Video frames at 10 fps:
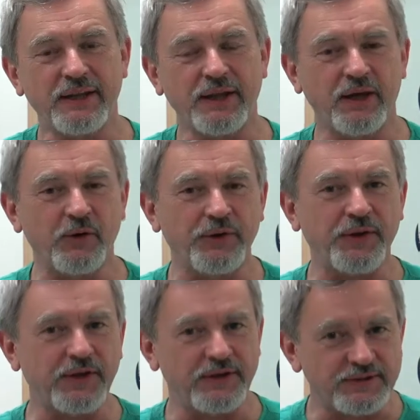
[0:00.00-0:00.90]
The
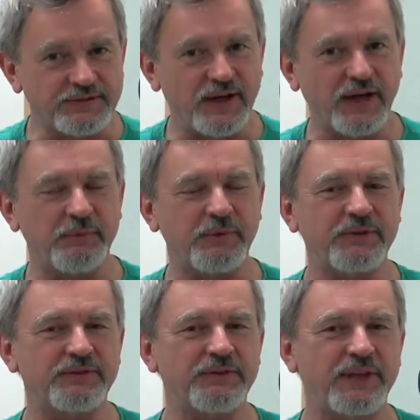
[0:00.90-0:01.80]
good thing this time
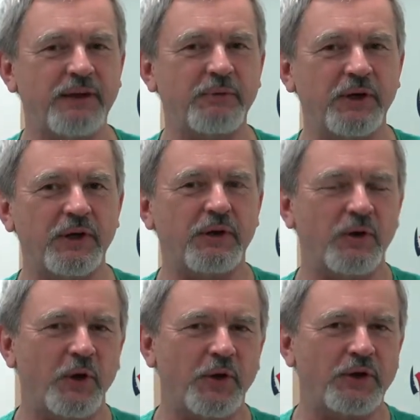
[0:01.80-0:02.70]
is that we
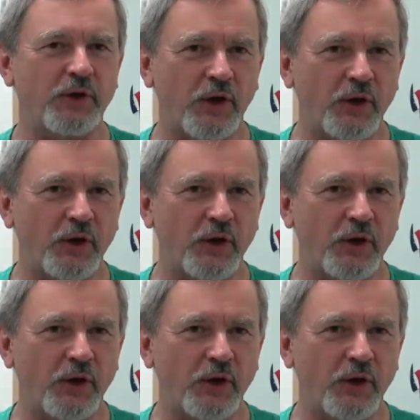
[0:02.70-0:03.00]
learned a